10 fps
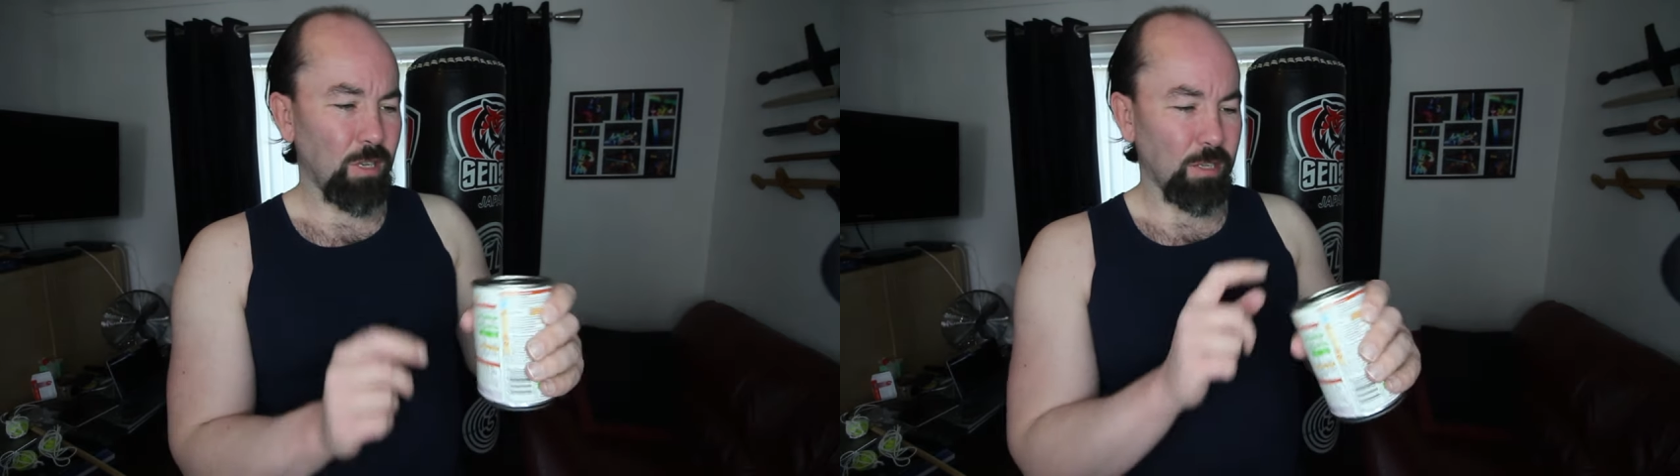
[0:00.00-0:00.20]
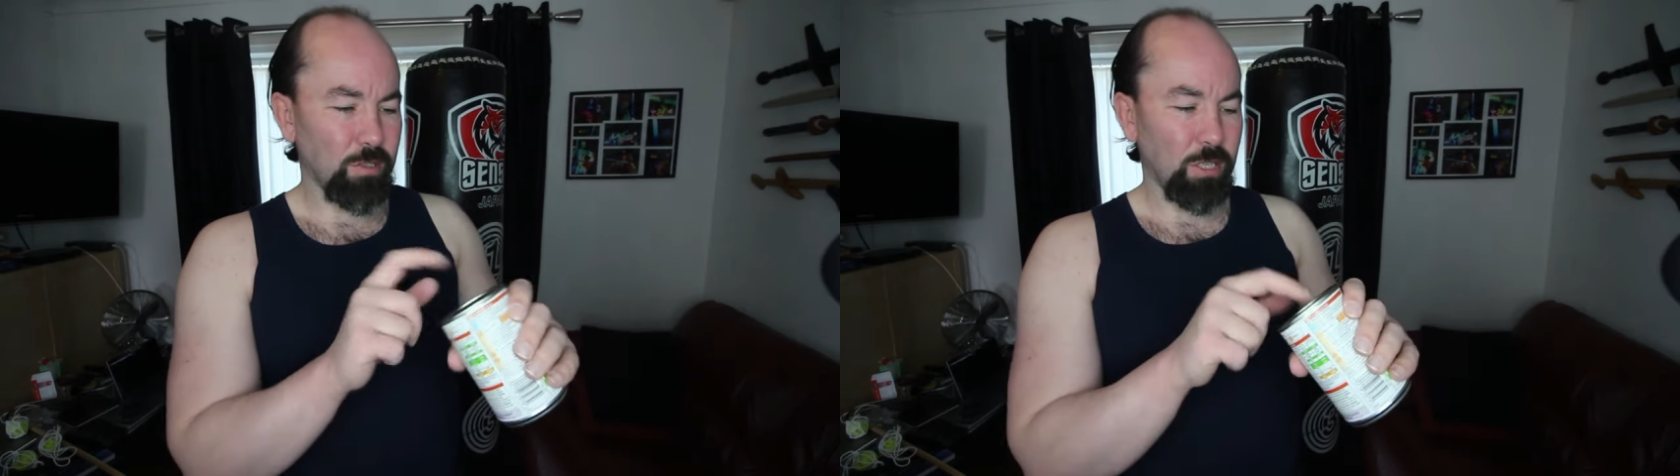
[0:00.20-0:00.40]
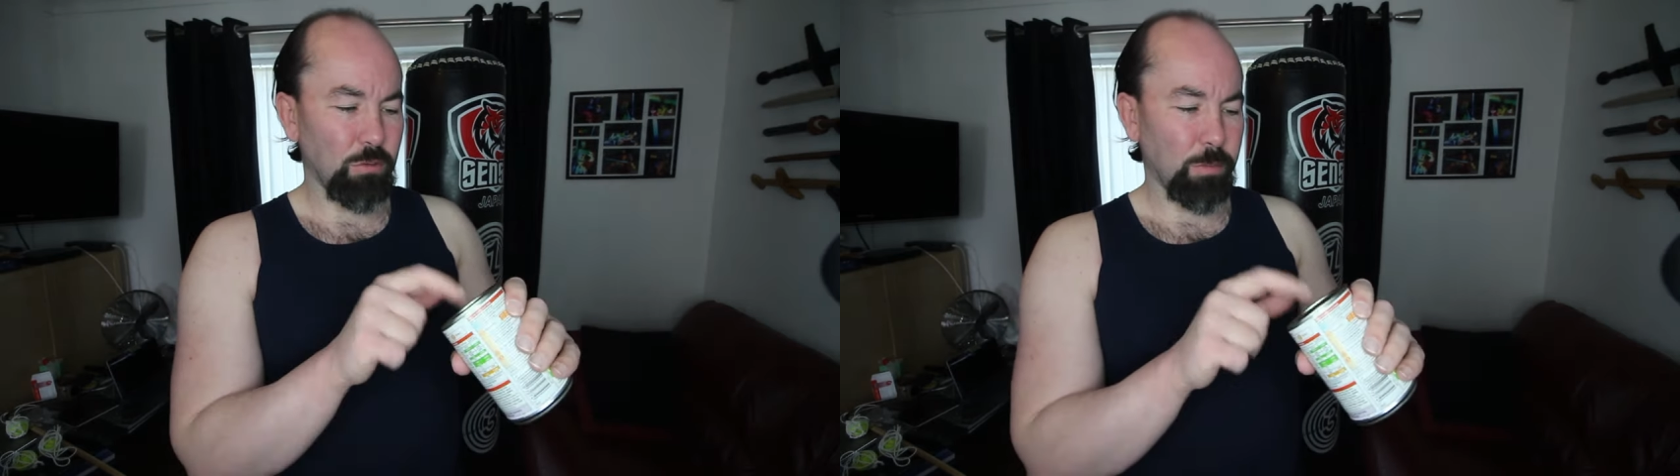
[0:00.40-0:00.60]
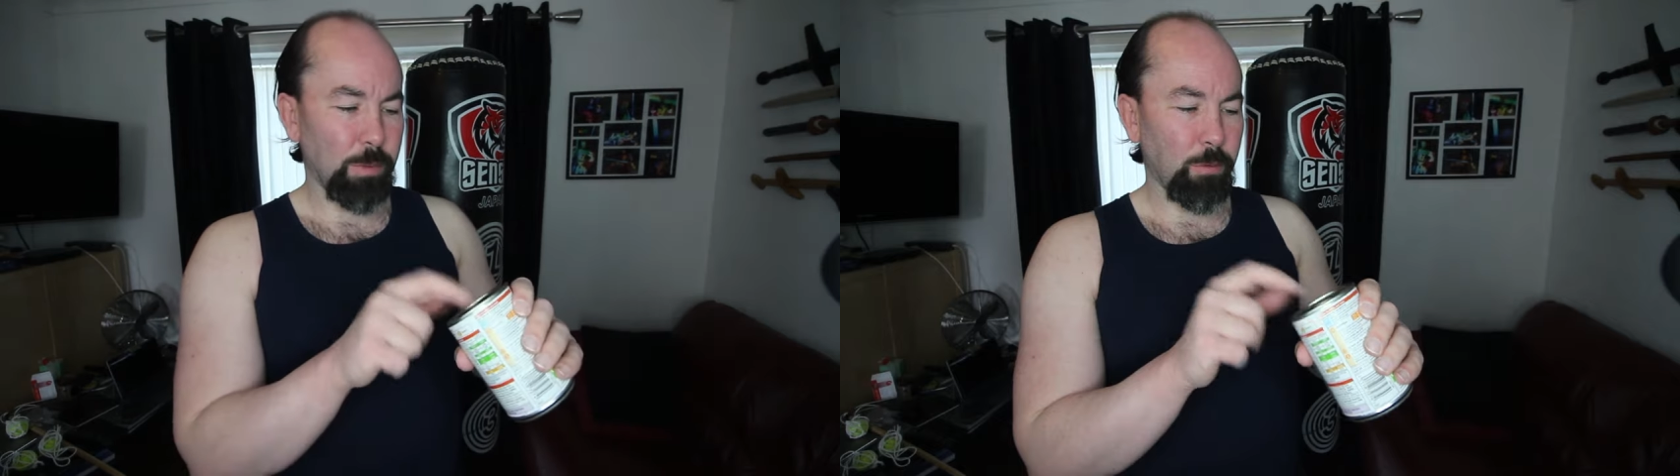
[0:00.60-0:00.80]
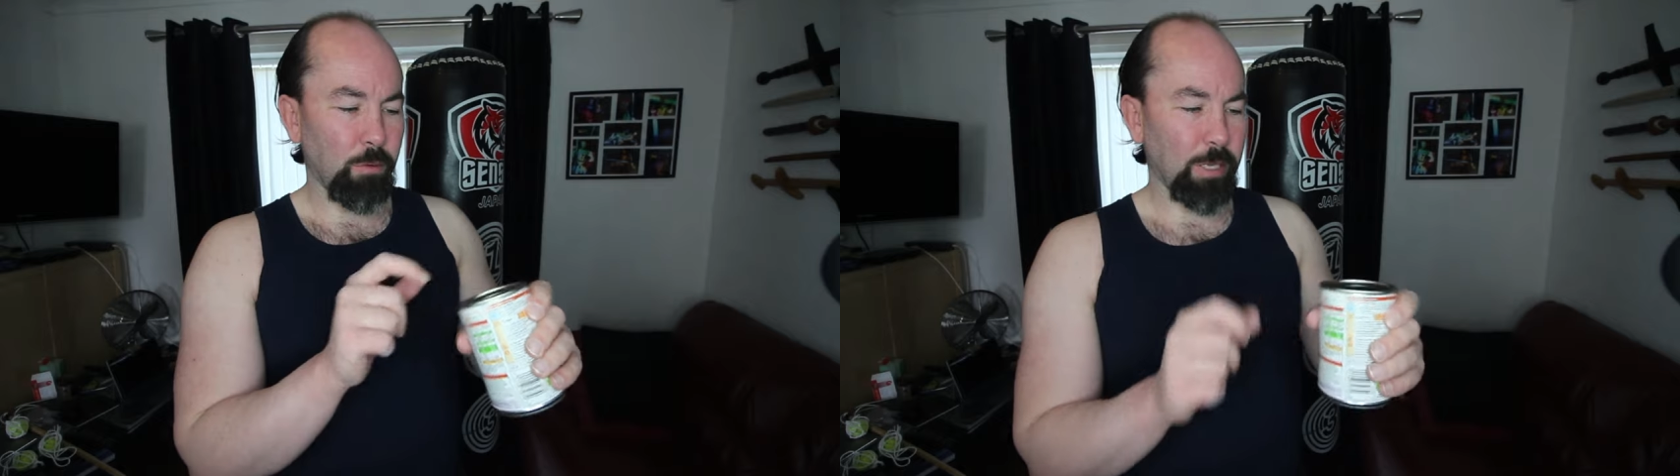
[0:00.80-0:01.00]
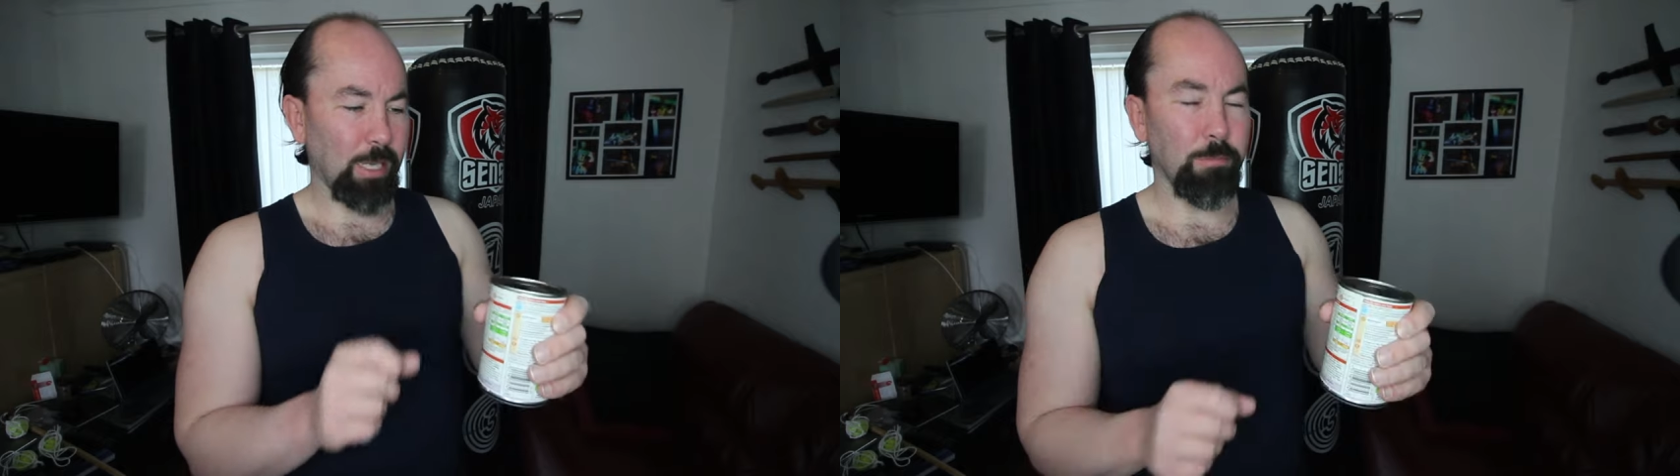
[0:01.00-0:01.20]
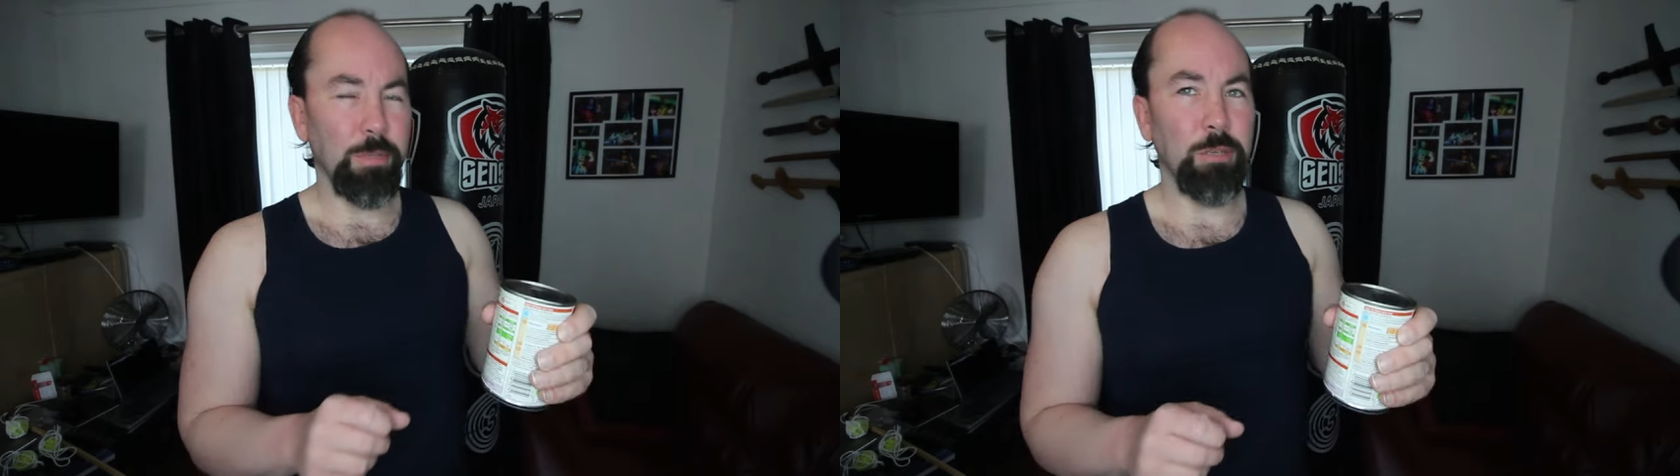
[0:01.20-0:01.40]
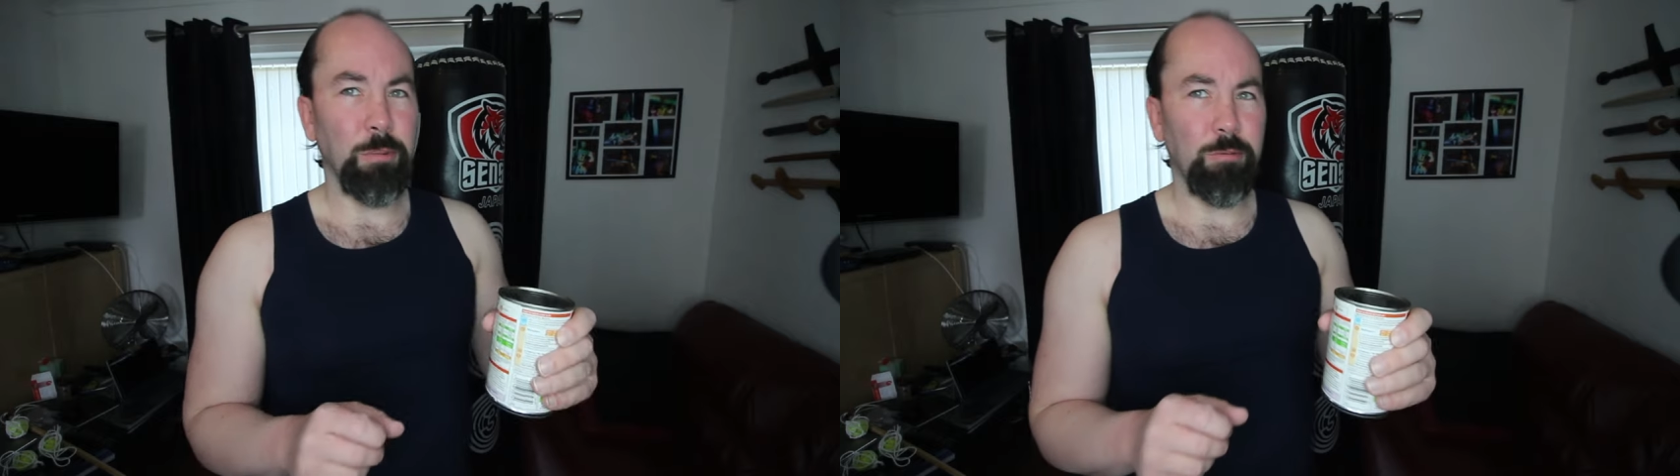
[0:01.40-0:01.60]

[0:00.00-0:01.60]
and sounds a bit more like aluminium.